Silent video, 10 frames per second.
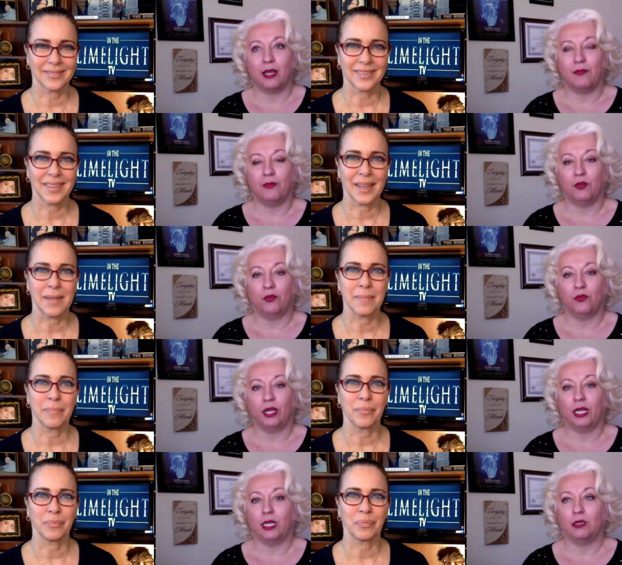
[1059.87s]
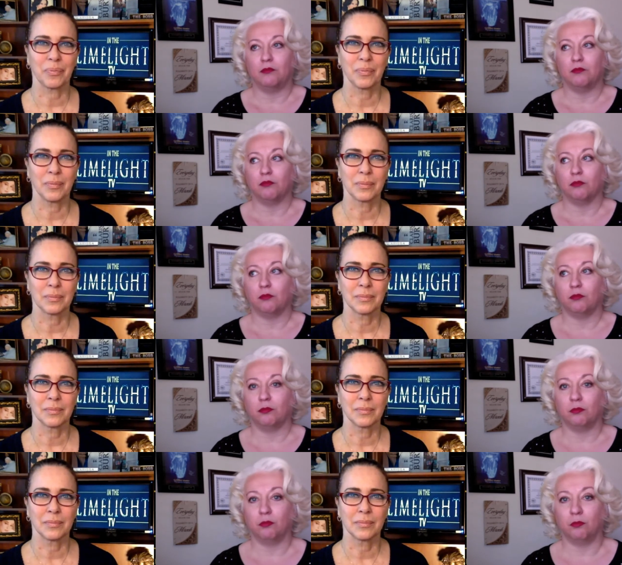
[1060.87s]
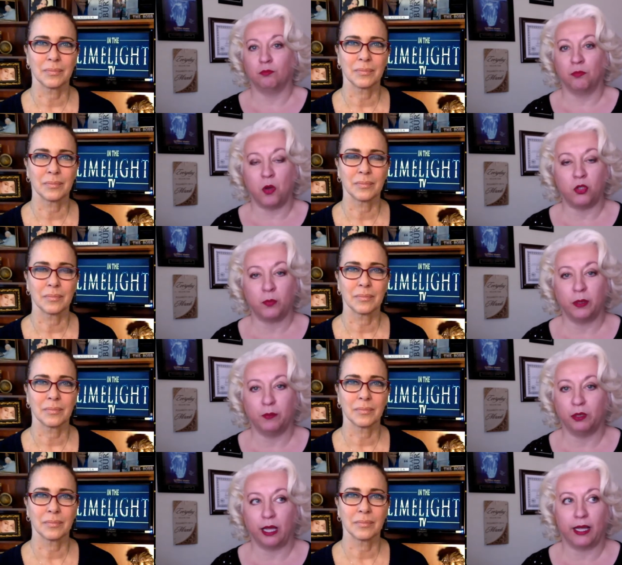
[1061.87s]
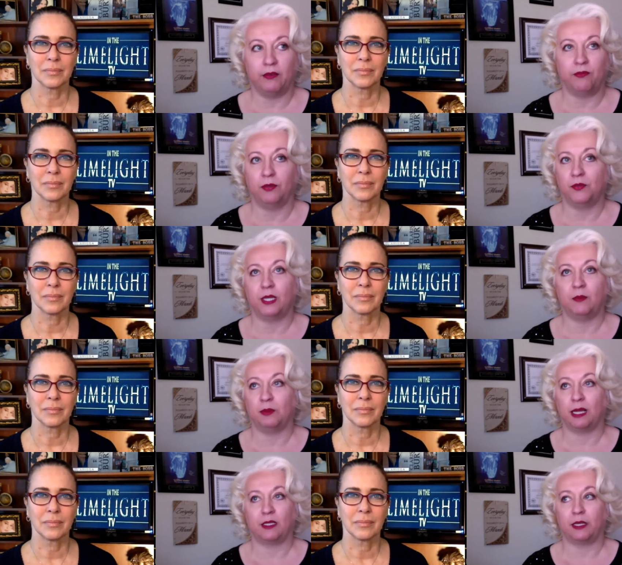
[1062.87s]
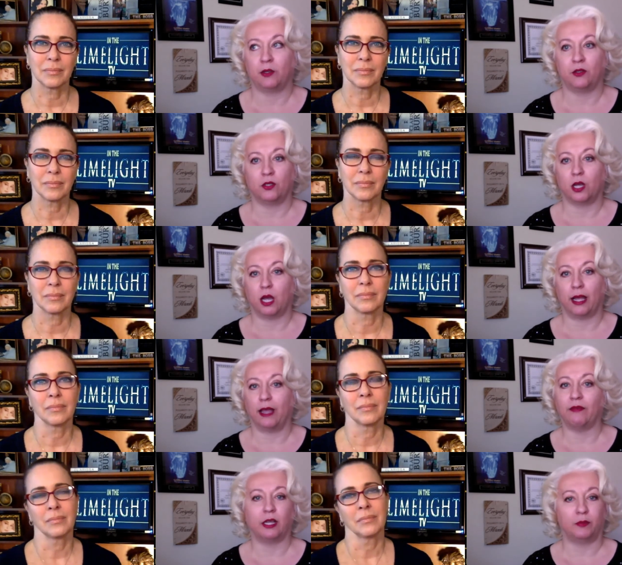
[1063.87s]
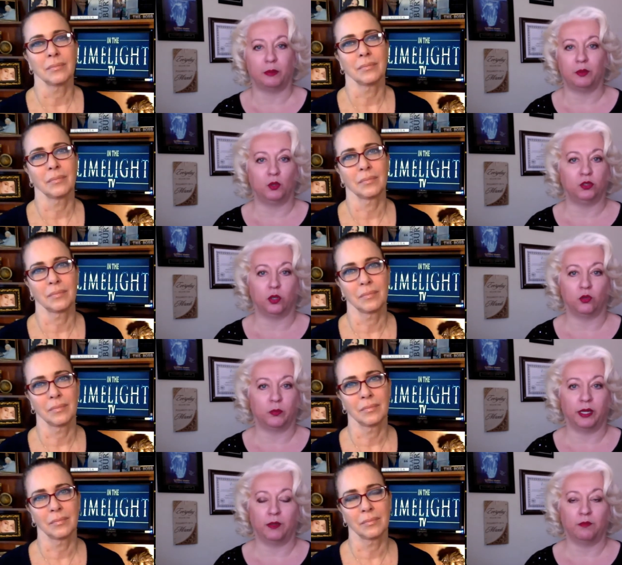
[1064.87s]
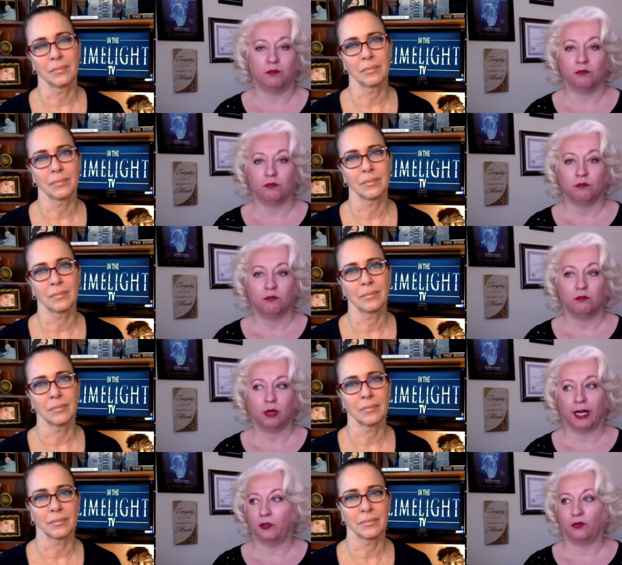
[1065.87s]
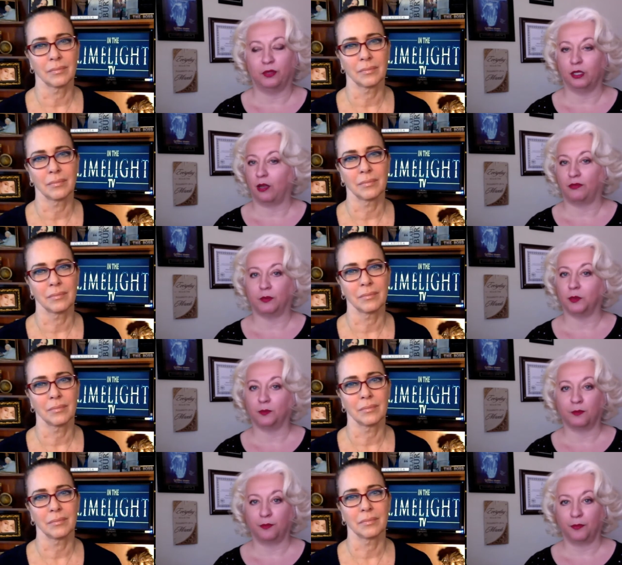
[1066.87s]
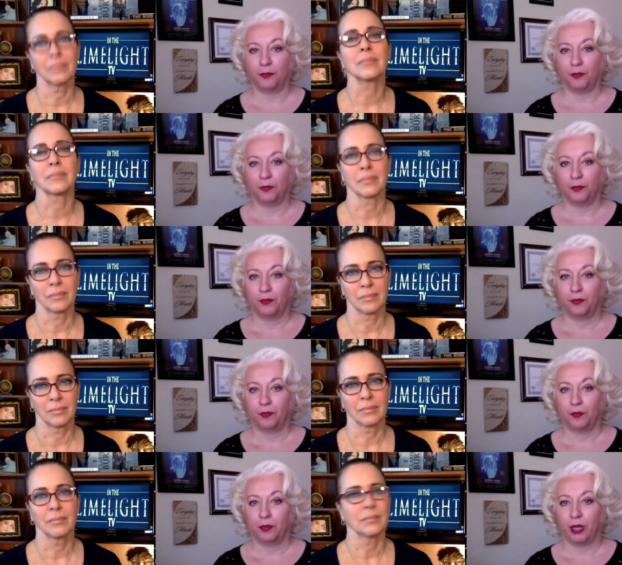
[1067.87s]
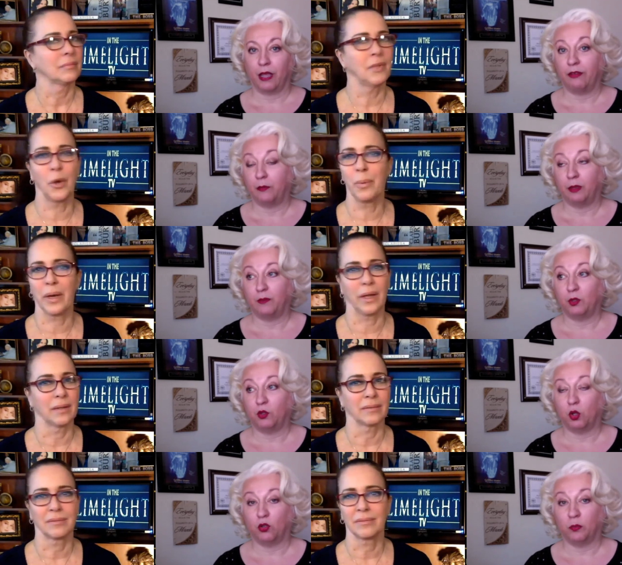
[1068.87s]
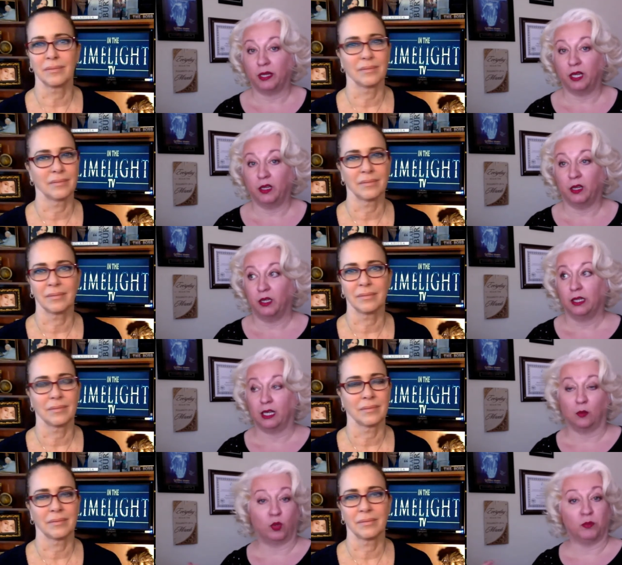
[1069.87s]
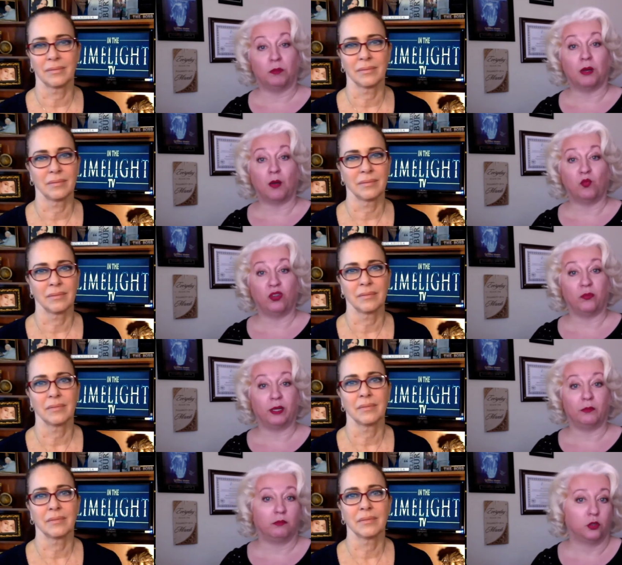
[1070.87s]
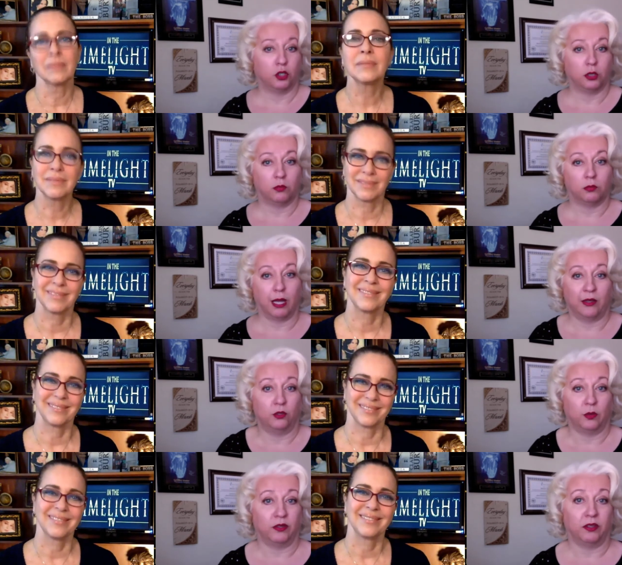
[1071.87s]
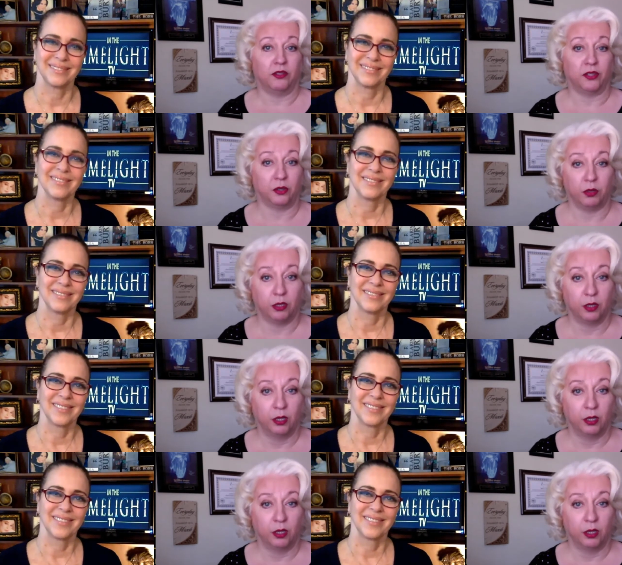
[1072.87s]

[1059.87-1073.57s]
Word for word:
Speaker 1: if you feel most people in 15 plus years, I haven't had people who told me, I don't feel comfortable. I've had no. people who told me, can I bring my mom with me? Sure. I don't do anything in secret